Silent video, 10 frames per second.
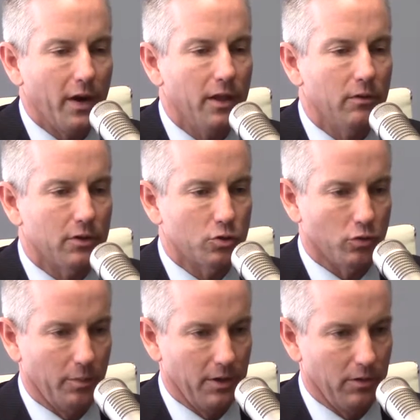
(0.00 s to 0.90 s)
What do you
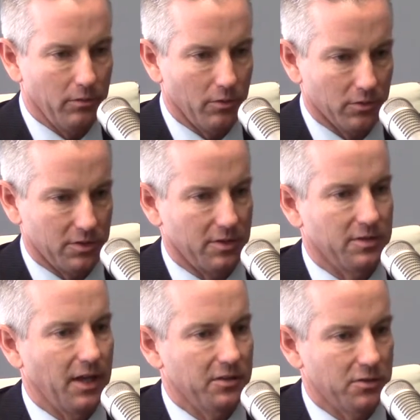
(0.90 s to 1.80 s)
attribute your
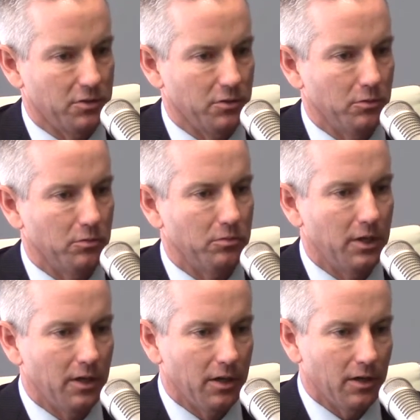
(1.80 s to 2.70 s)
success to?
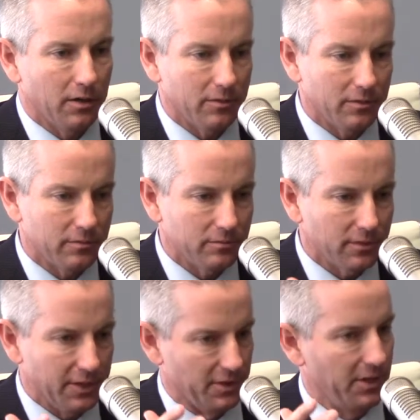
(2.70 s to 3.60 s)

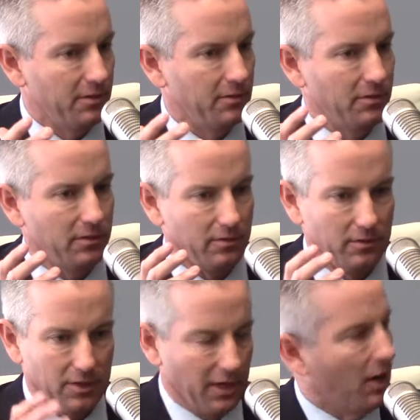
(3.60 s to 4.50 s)
Is it
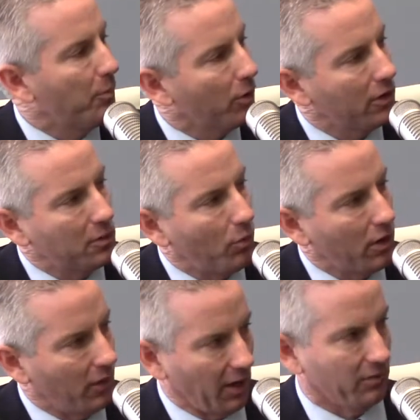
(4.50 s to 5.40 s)
getting up early in the
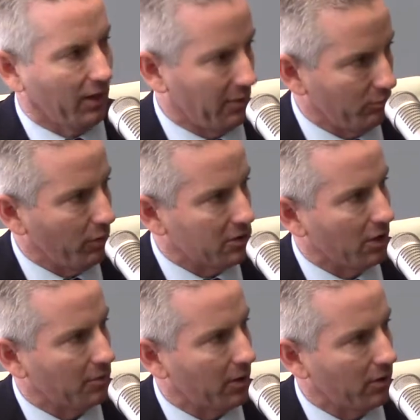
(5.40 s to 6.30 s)
morning, like like we
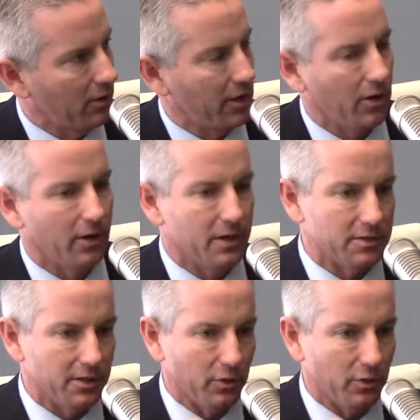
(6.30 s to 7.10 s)
talked about earlier? Is it